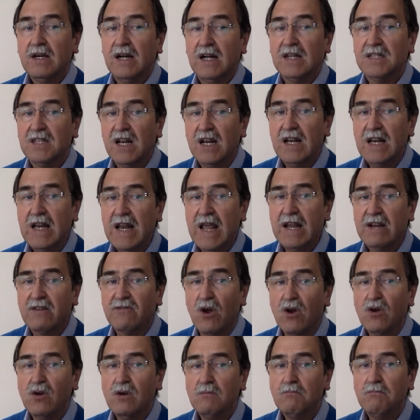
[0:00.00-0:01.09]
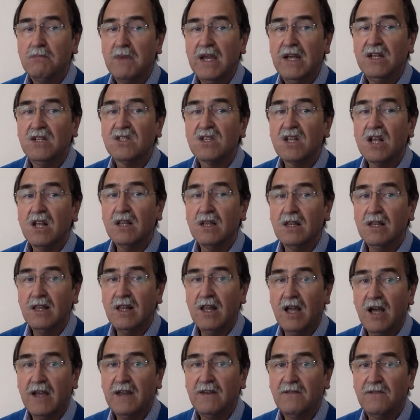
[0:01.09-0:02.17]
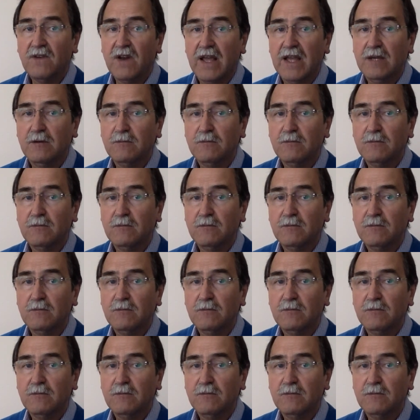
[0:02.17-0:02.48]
And allegro means lively.